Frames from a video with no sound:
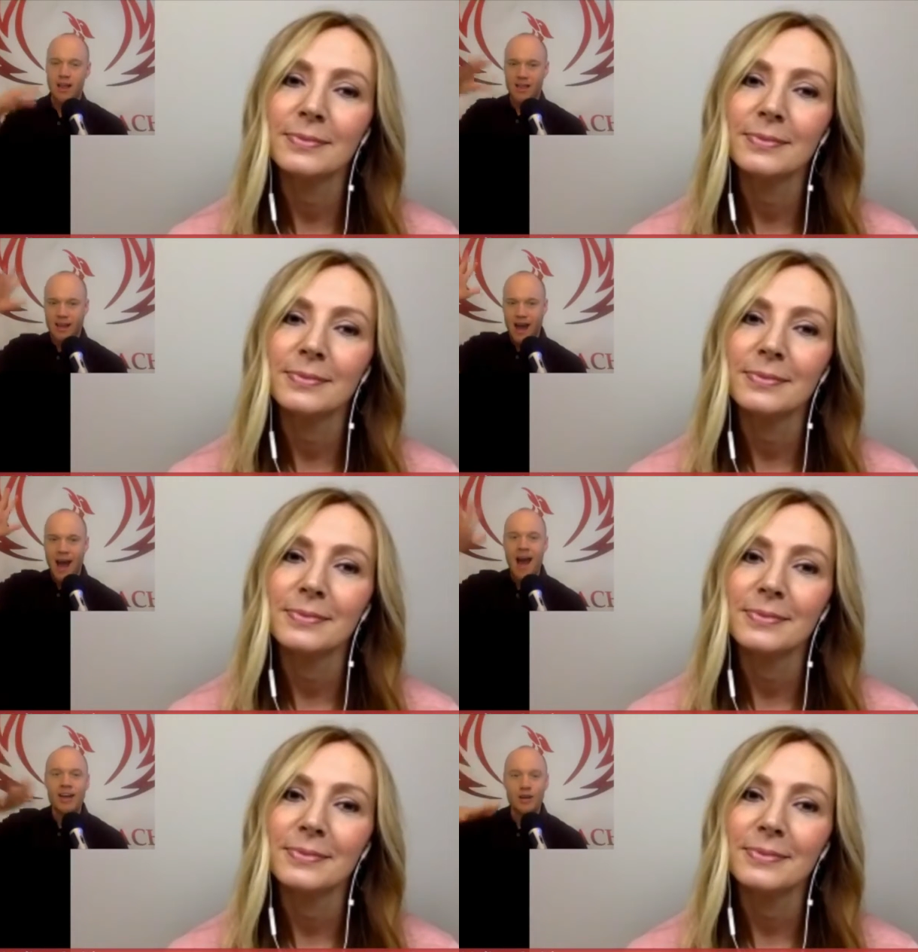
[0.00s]
Speaker 1: like
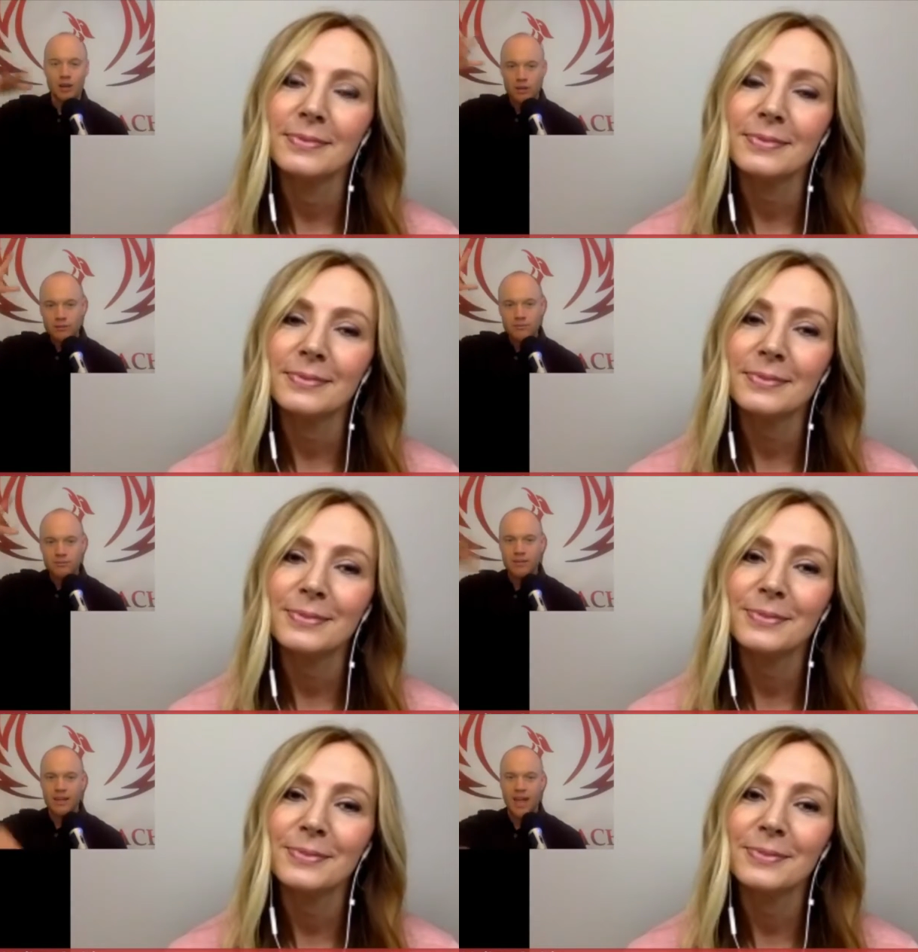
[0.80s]
higher
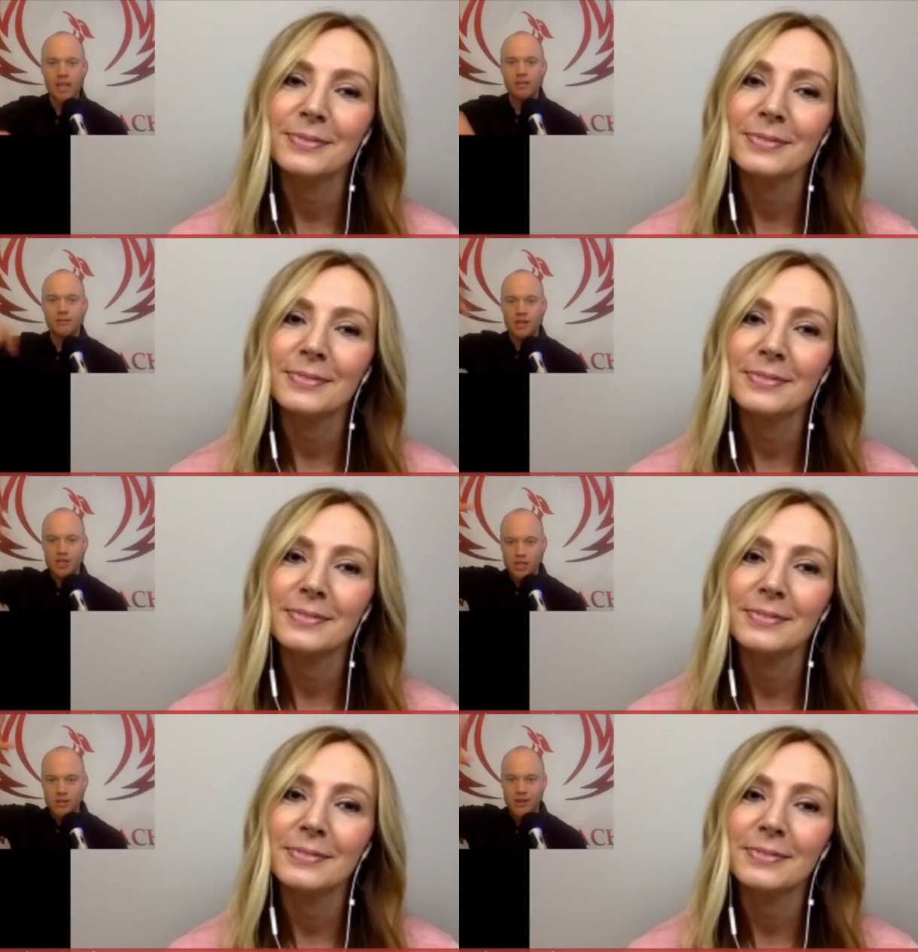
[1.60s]
like
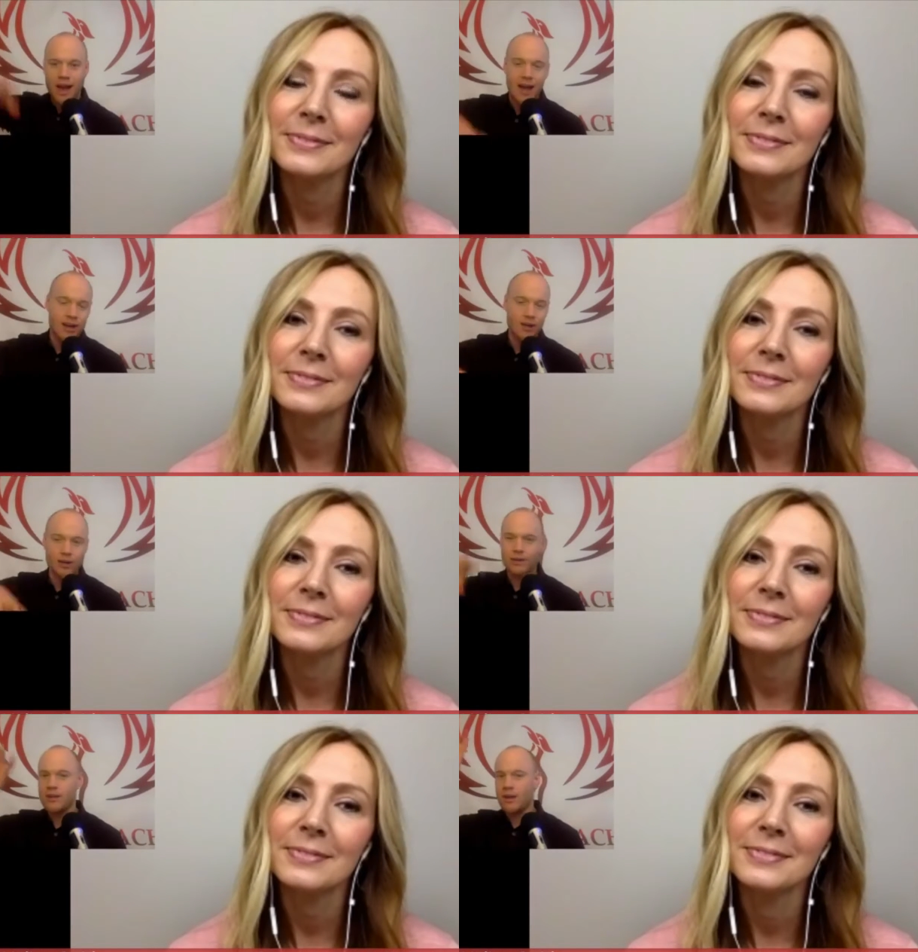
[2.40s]
elevation
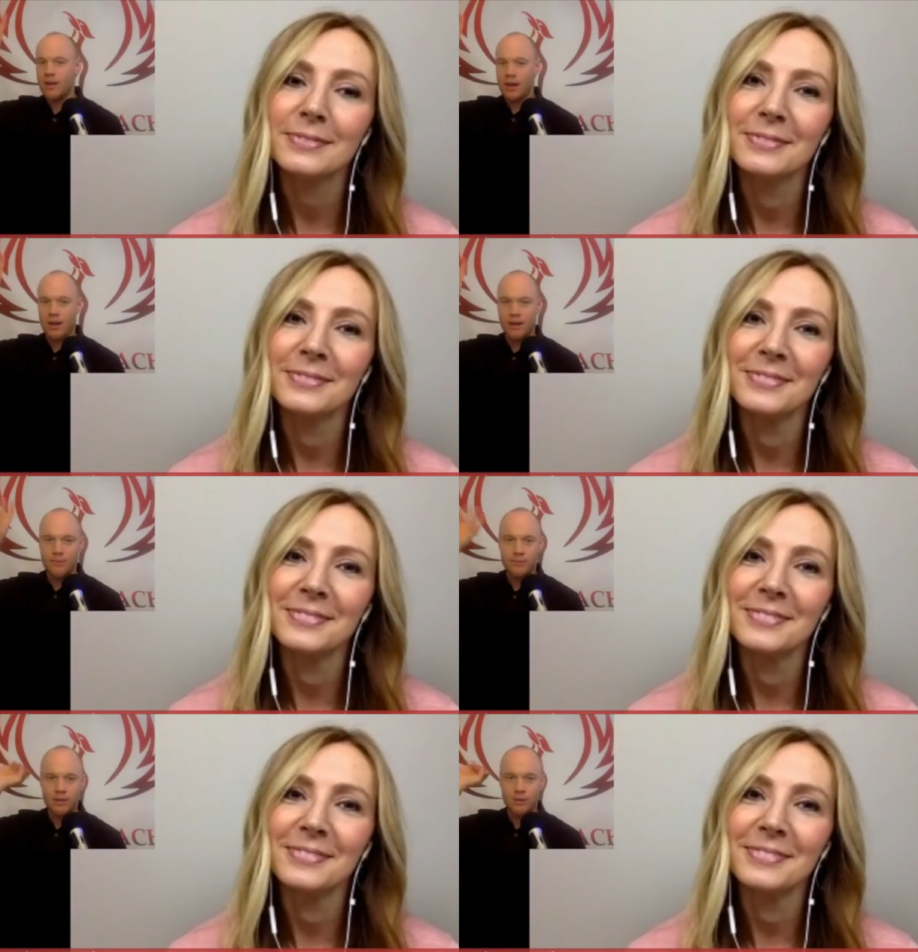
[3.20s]
higher
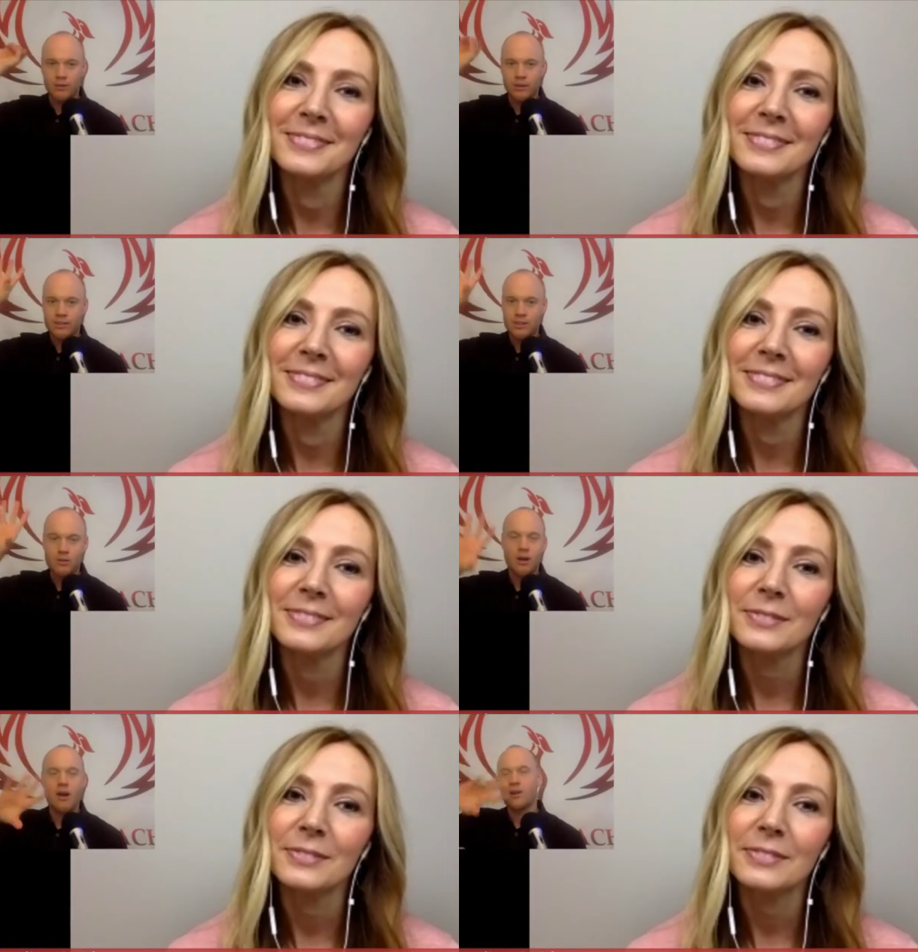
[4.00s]
um, you know like did you
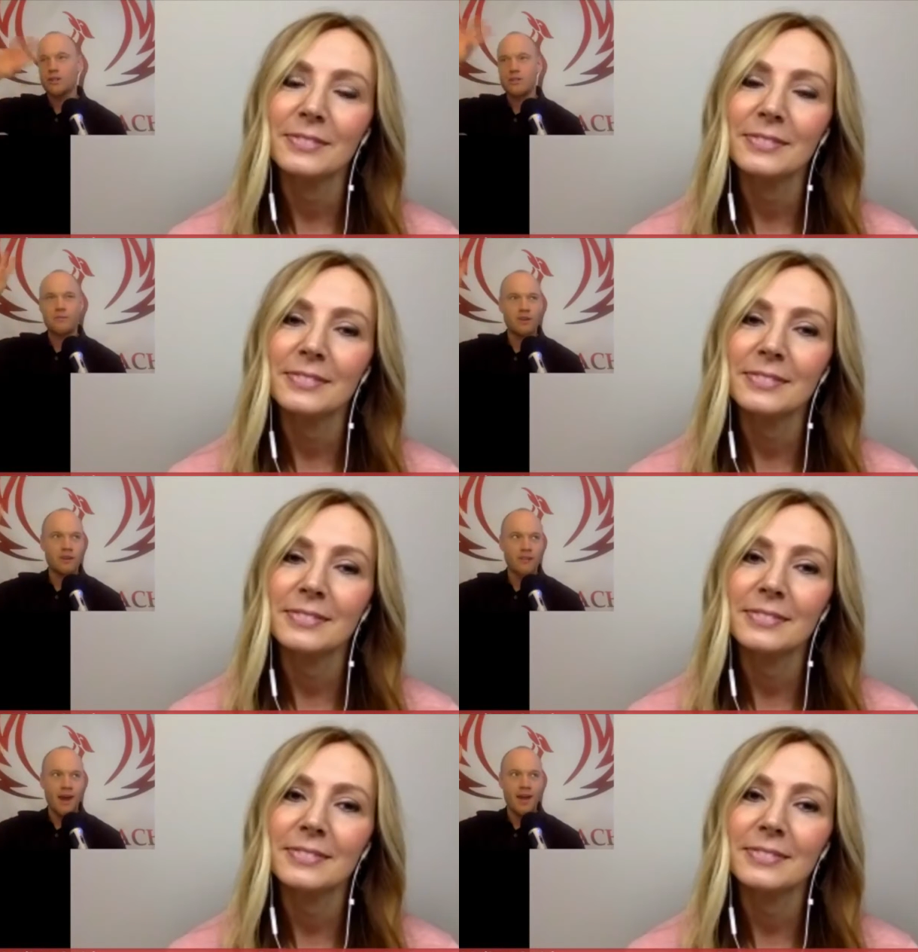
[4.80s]
conquer some fear
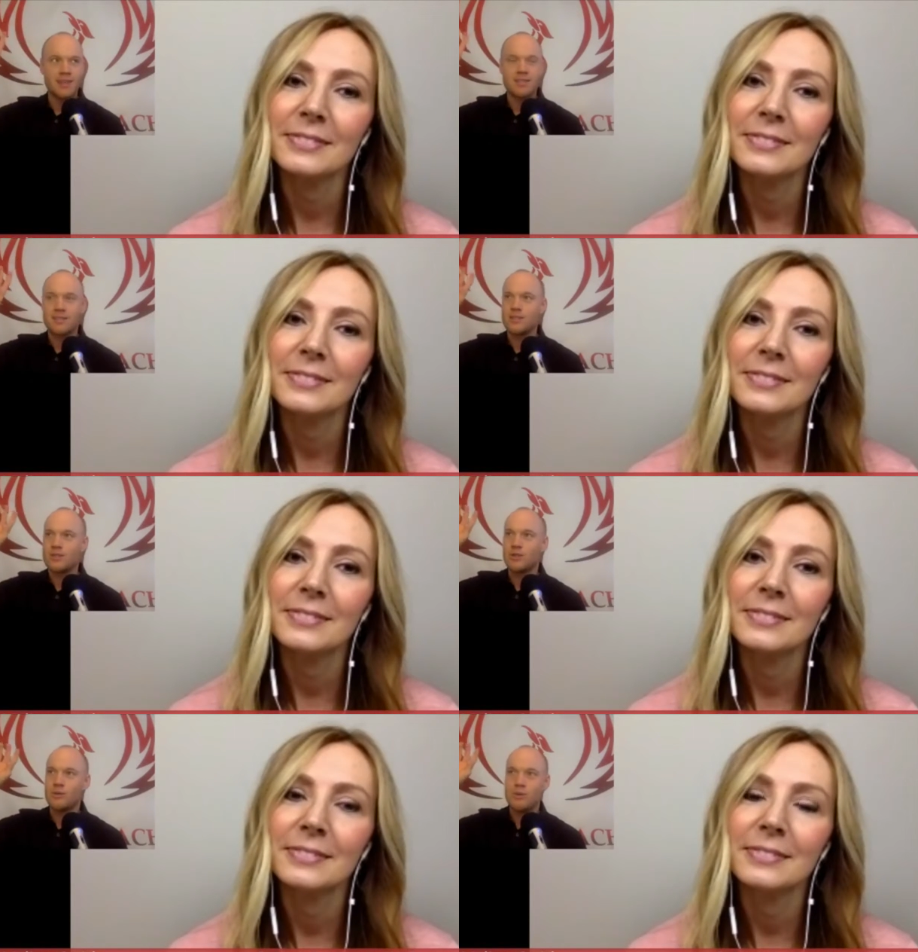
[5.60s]
of heights did
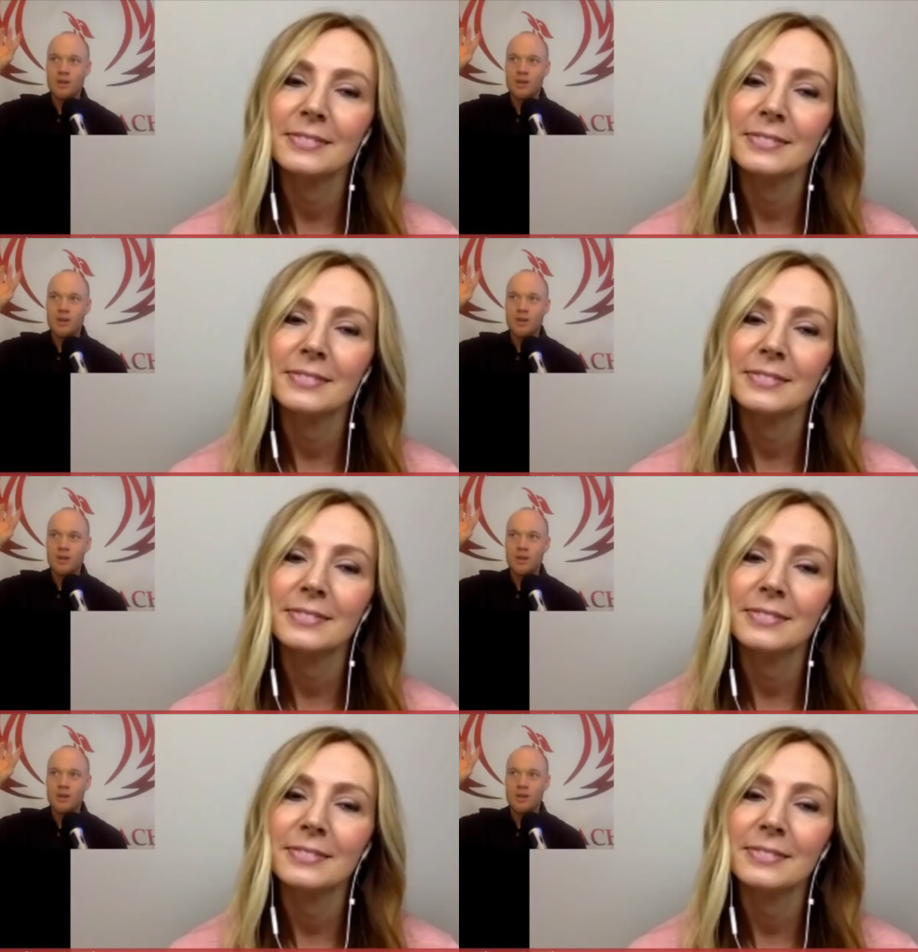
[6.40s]
you